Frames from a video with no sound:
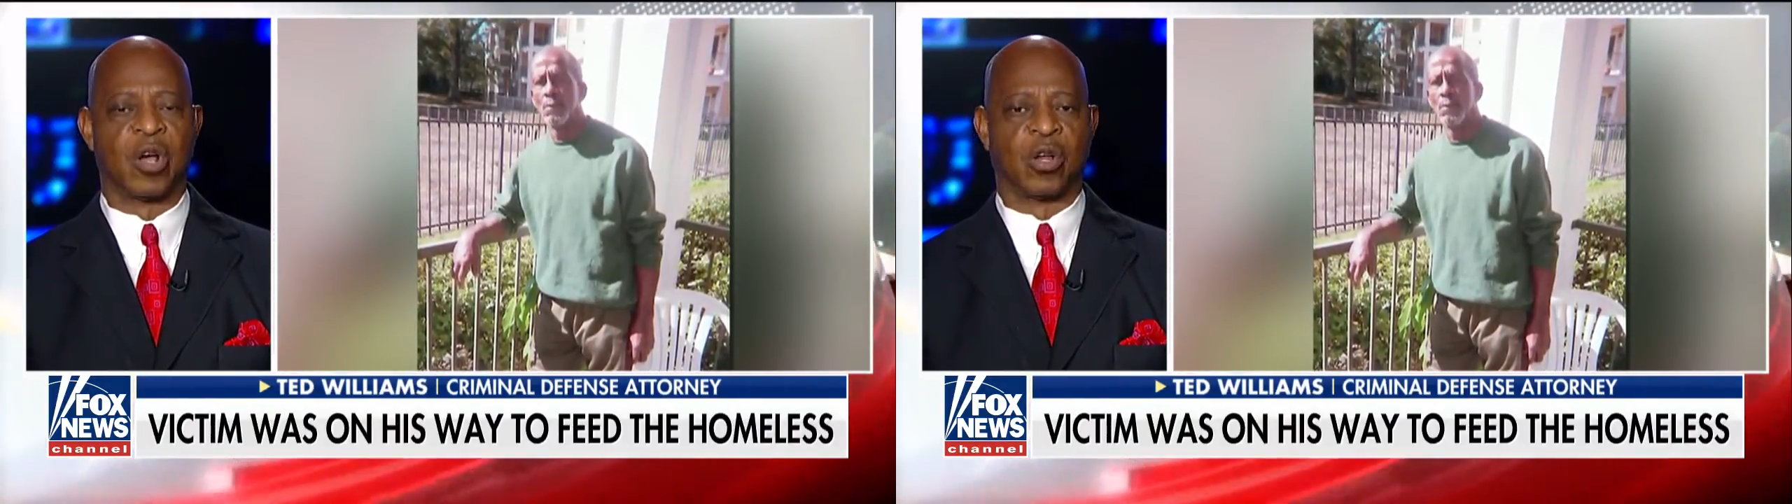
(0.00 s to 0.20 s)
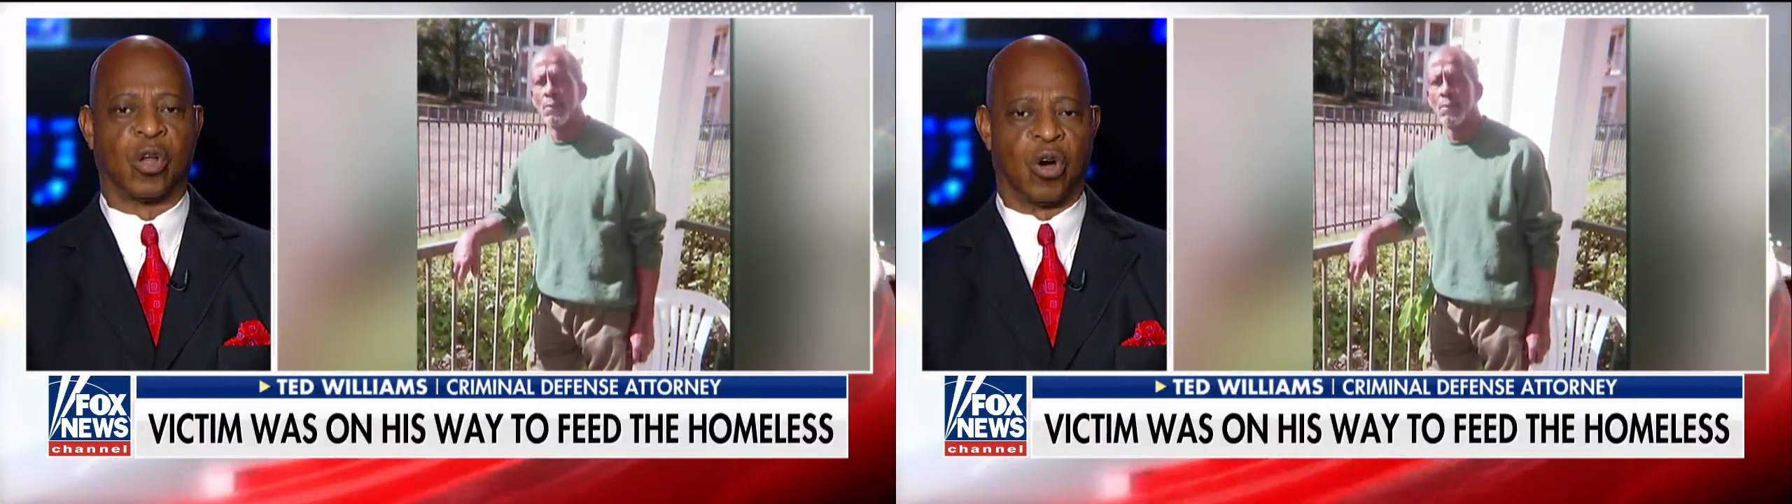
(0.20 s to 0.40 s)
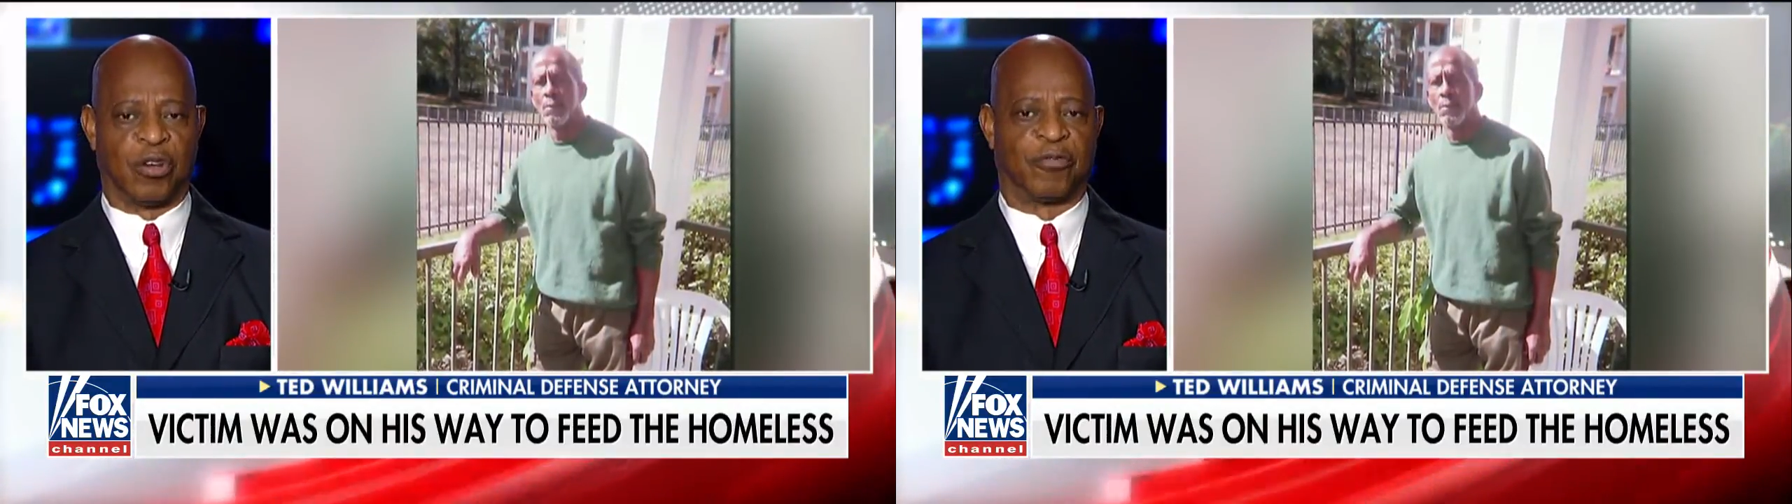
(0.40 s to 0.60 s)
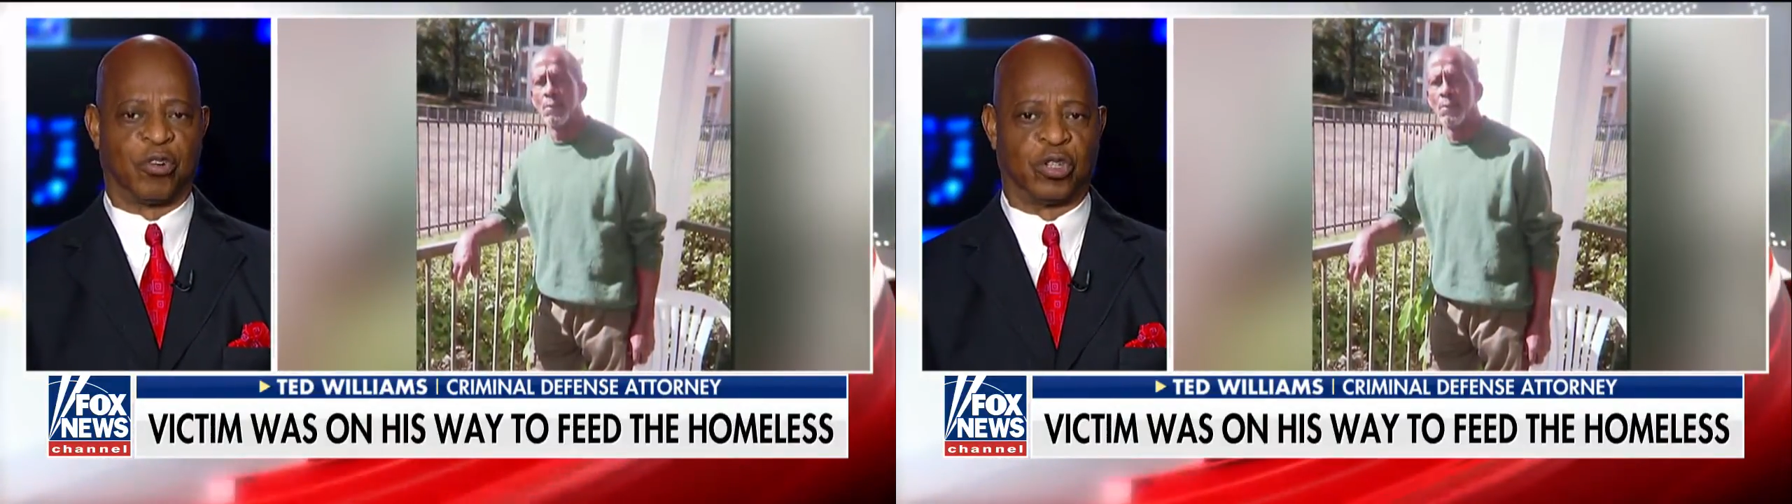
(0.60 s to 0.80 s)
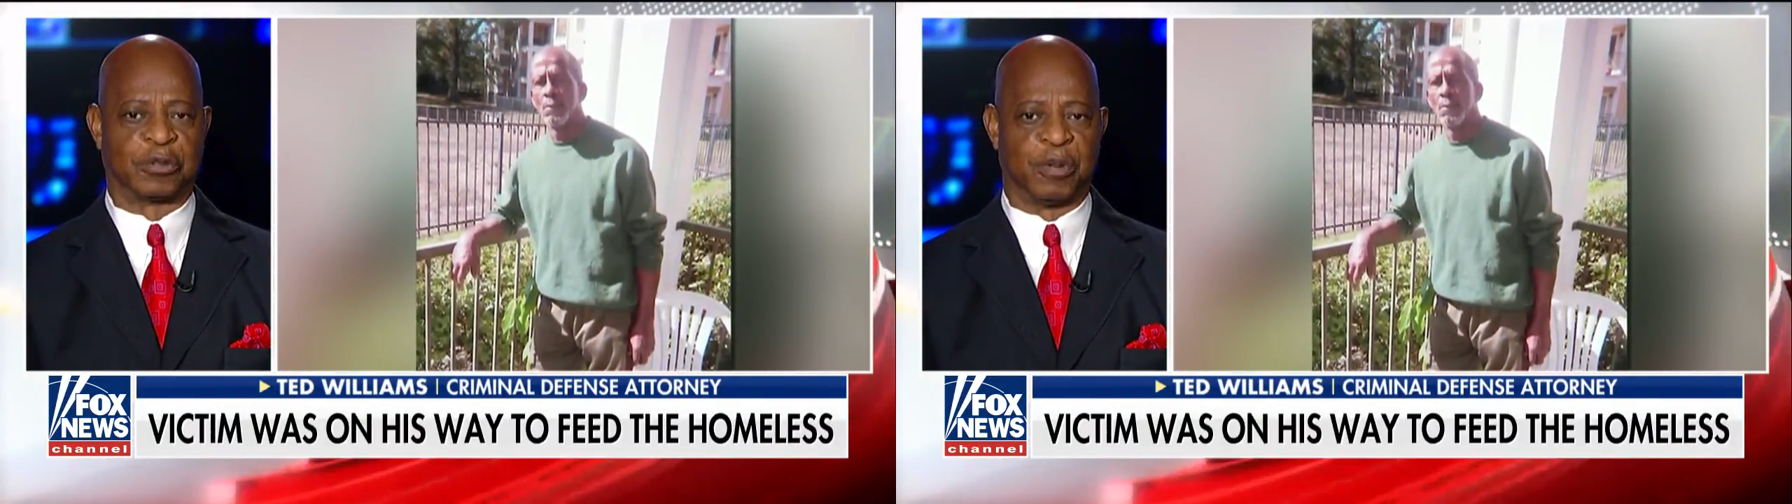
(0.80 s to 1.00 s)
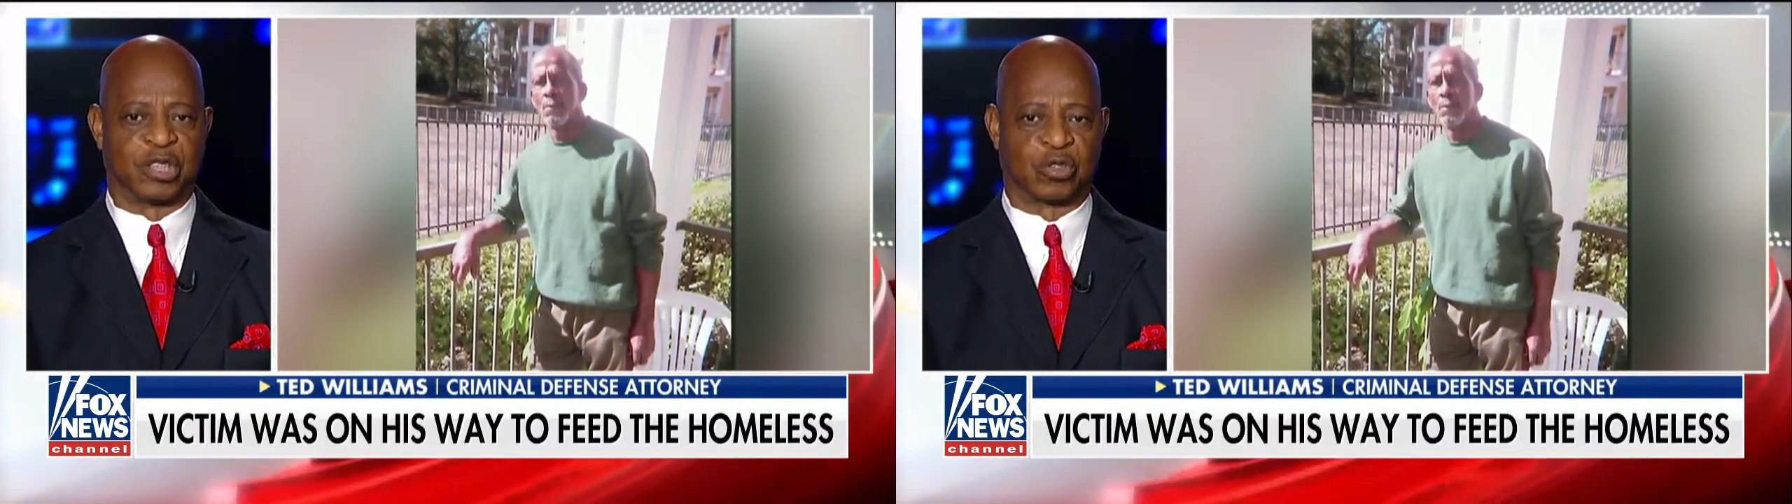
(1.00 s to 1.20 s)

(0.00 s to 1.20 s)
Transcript: law enforcement